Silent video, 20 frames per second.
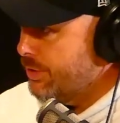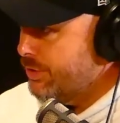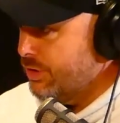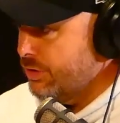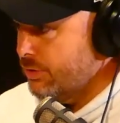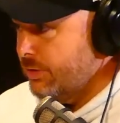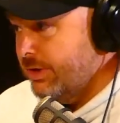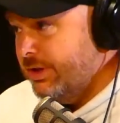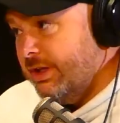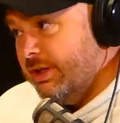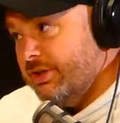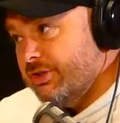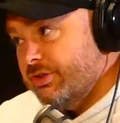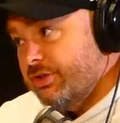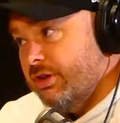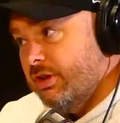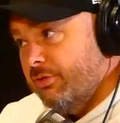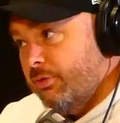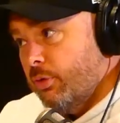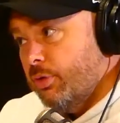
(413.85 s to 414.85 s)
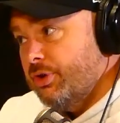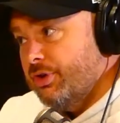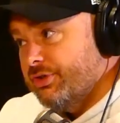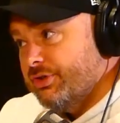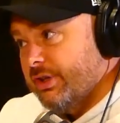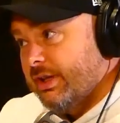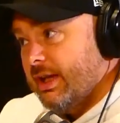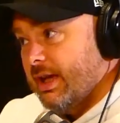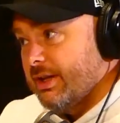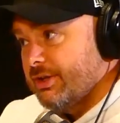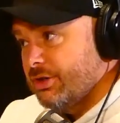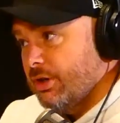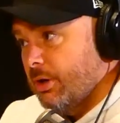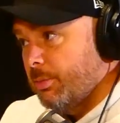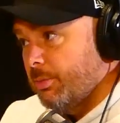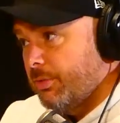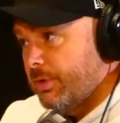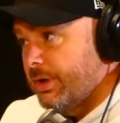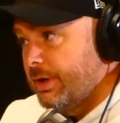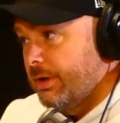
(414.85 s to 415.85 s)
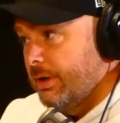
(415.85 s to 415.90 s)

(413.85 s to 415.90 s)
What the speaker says: in. So it's going to take us 3 or 4 years to catch up, right?